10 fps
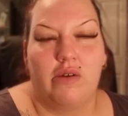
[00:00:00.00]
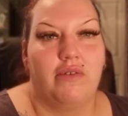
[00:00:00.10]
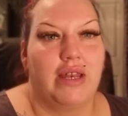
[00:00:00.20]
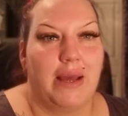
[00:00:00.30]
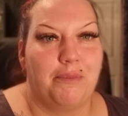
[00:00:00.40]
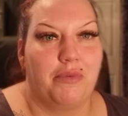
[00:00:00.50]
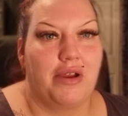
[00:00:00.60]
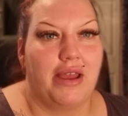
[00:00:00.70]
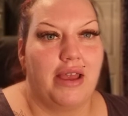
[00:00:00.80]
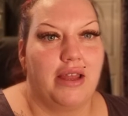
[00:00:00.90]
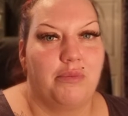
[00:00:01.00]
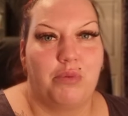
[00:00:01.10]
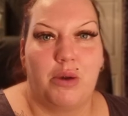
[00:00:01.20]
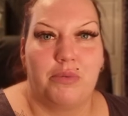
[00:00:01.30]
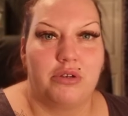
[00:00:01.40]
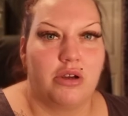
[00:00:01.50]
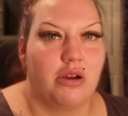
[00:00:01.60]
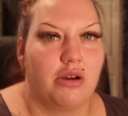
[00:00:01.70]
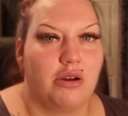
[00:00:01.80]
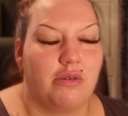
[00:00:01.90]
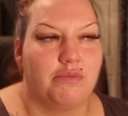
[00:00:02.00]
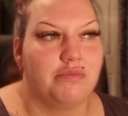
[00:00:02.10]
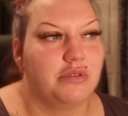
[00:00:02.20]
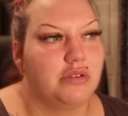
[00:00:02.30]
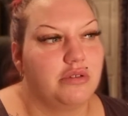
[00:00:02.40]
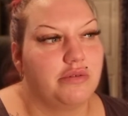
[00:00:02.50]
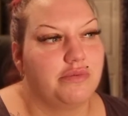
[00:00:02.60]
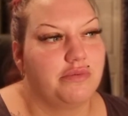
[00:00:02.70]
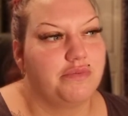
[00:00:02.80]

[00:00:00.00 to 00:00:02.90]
with naan bread, papadums,